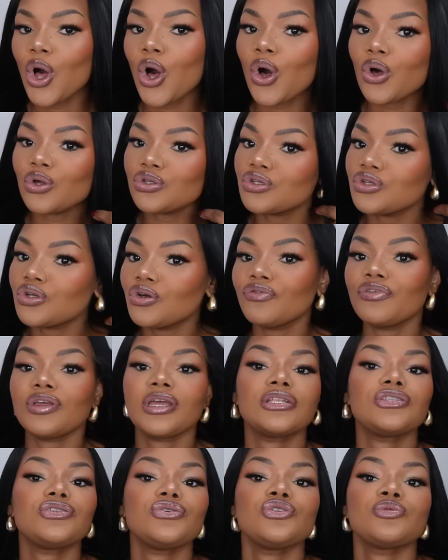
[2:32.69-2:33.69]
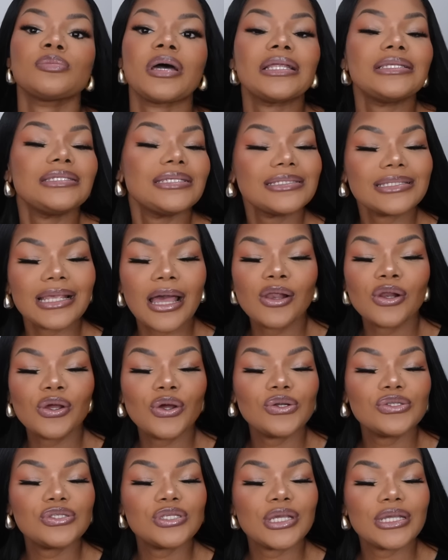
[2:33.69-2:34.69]
Also, don't forget to use my discount
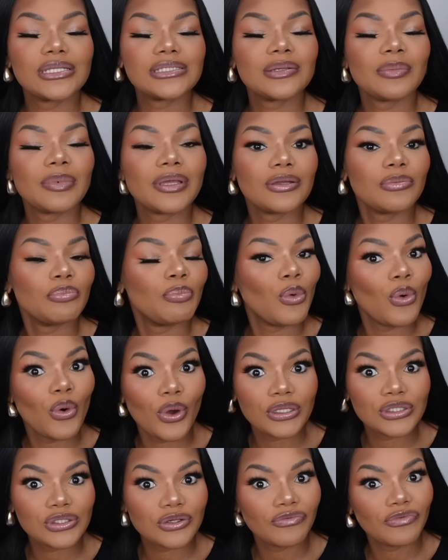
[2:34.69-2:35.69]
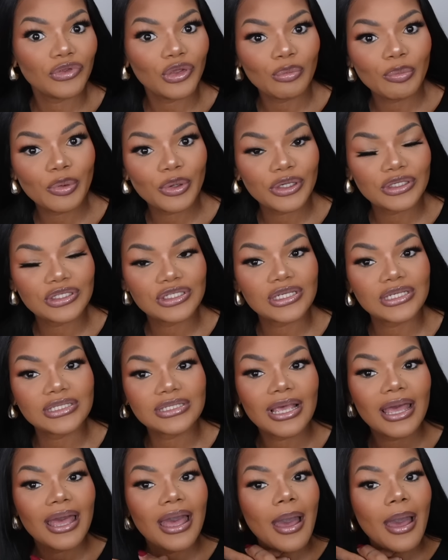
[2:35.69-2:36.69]
code to get some coins off your purchase.